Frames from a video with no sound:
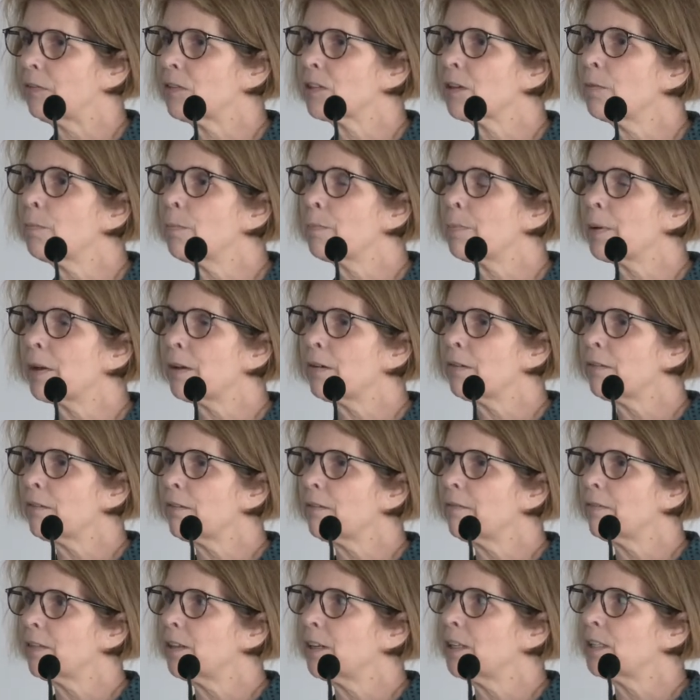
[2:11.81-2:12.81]
So both
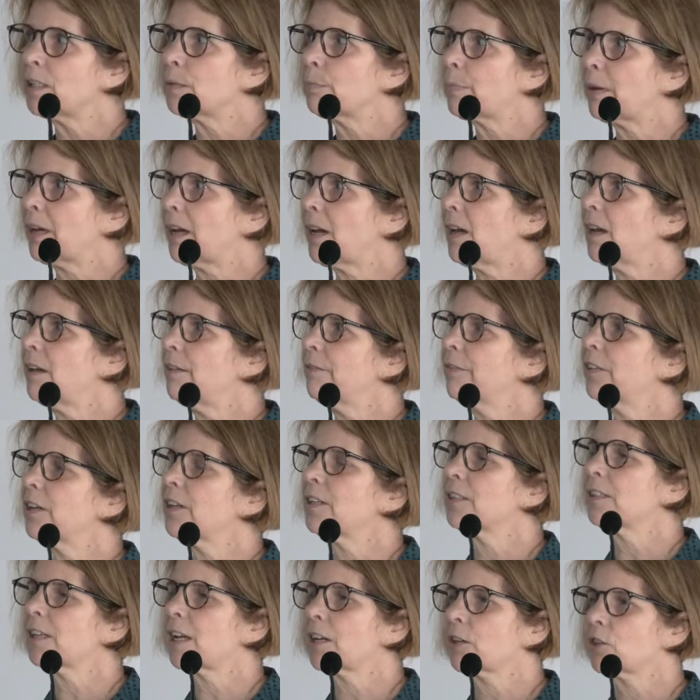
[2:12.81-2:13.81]
of these
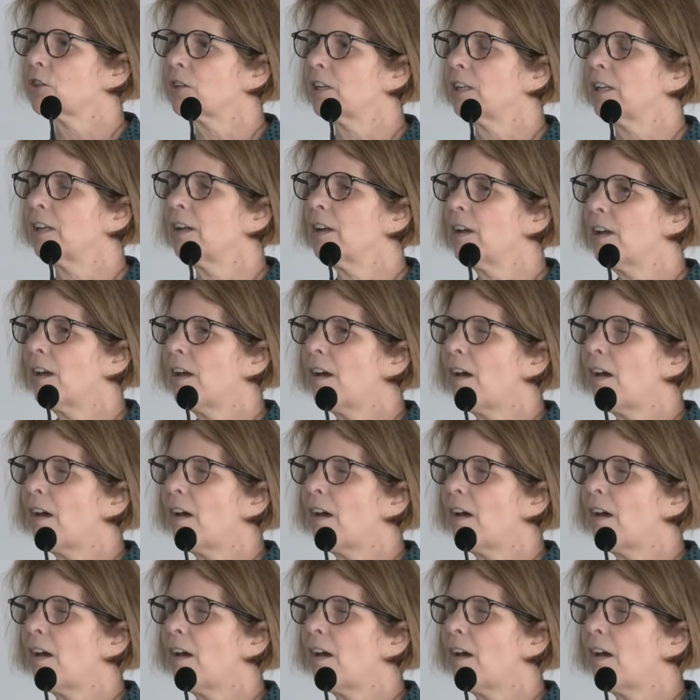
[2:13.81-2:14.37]
behaviours actually